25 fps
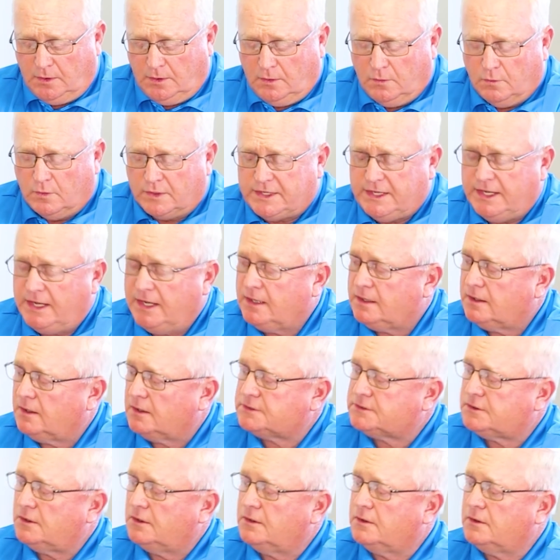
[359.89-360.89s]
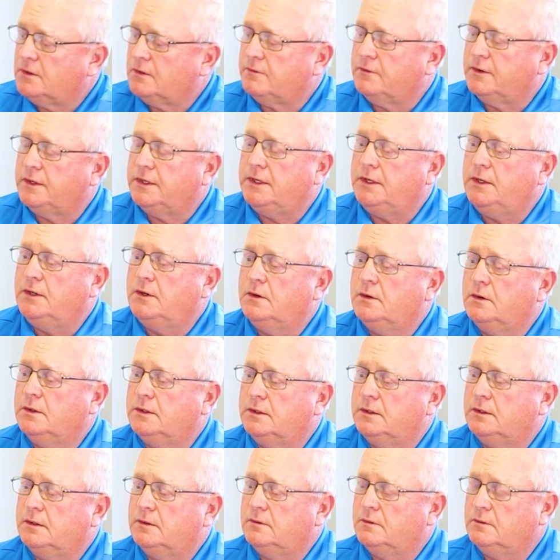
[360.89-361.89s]
Well, Kent, I'll turn it over to you,
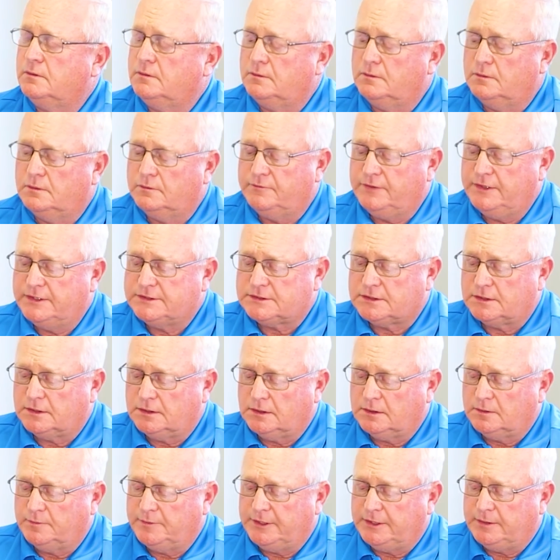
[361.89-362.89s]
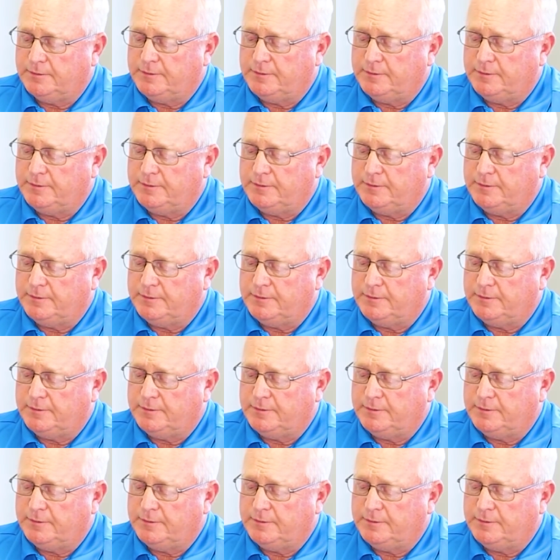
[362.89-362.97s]
and we'll visit a little bit